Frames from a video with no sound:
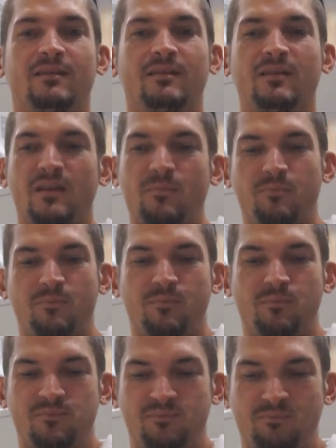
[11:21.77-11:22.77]
So they're
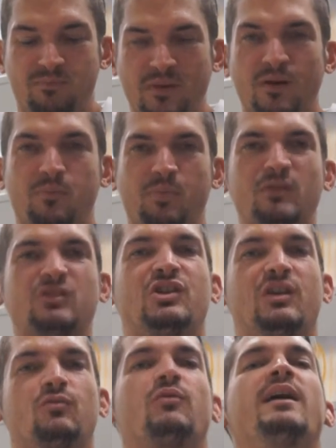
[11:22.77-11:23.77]
both
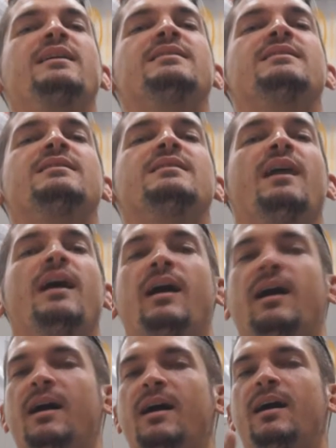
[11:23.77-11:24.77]
bullshit, right?
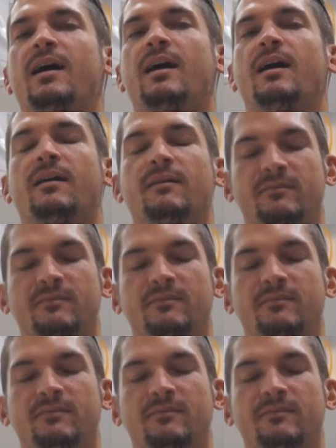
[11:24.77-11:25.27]
Aha.